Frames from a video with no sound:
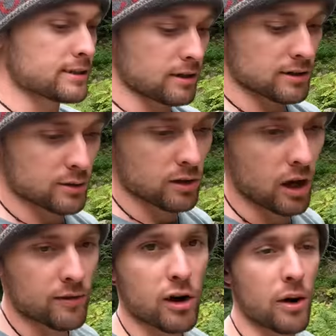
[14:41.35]
is also a
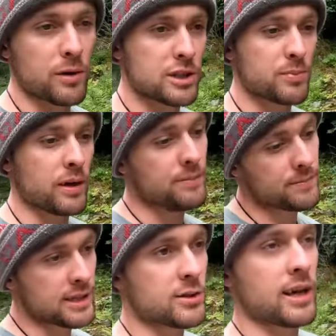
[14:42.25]
lot of garbage, but
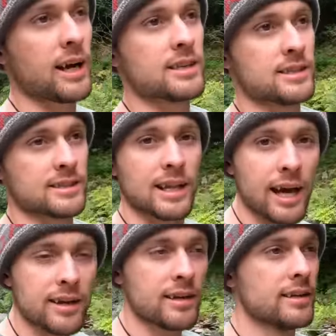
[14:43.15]
that's okay because it's
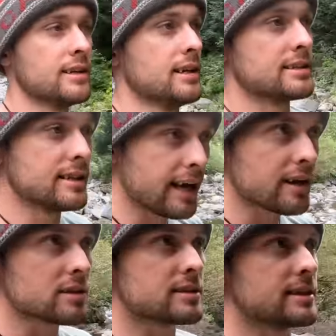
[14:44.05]
lead, it's
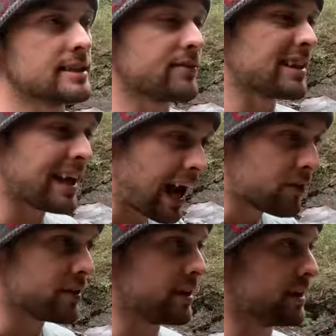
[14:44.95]
nails, it's everything
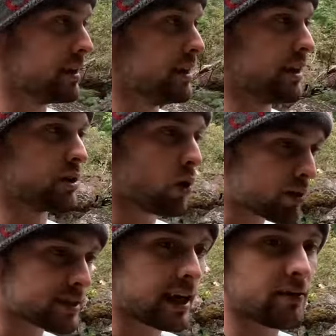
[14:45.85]
heavy. And
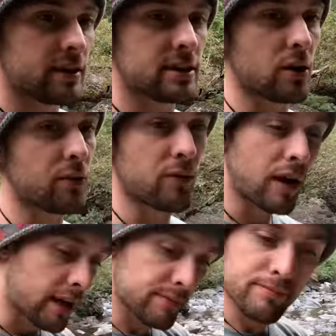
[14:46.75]
gold is heavy, so if you're
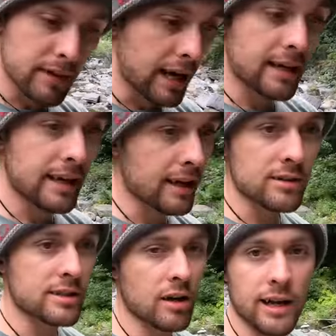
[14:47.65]
finding lead,
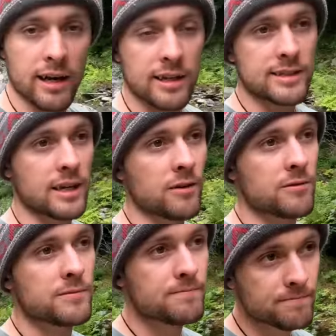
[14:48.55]
nails, and all that kind of
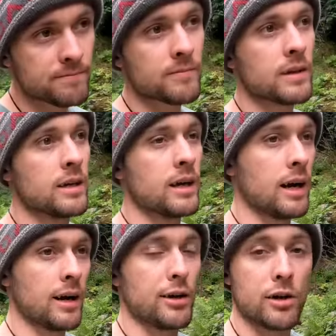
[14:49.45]
stuff,
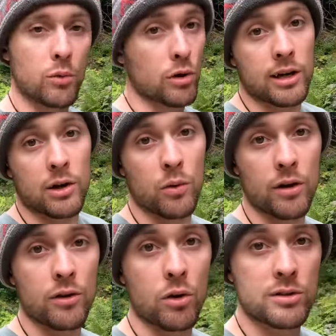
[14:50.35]
uh, you're working
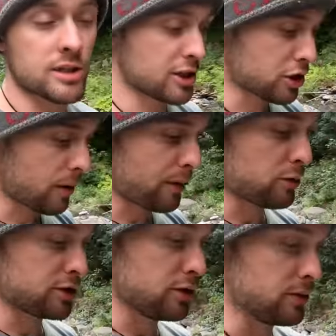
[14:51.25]
where the gold's gonna drop
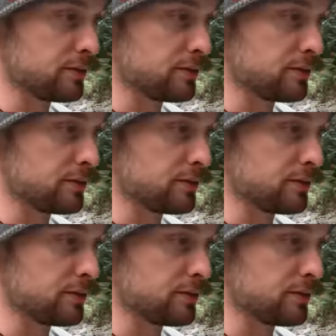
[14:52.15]
out too.